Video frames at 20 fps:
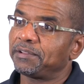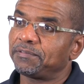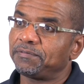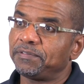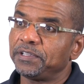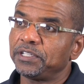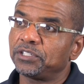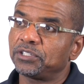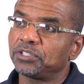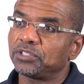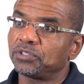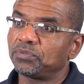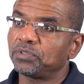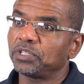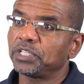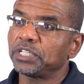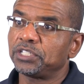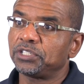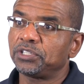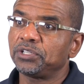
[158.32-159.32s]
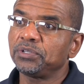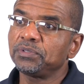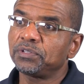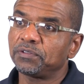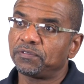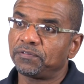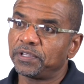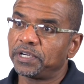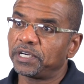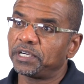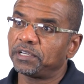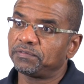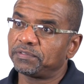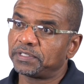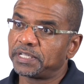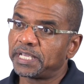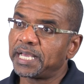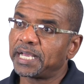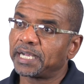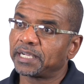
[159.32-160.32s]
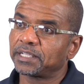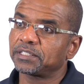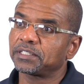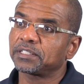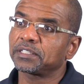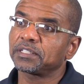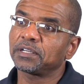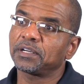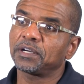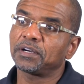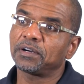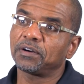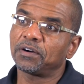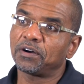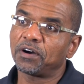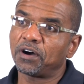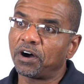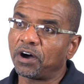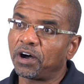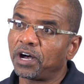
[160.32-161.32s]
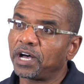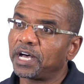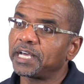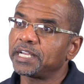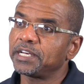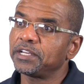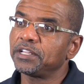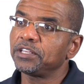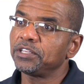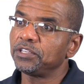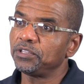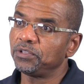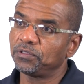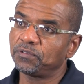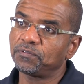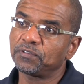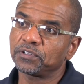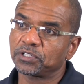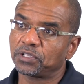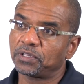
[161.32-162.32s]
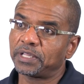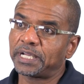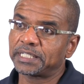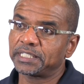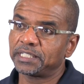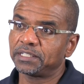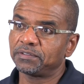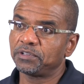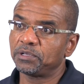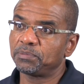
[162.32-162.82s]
features really 2 definitive texts on youth physical activity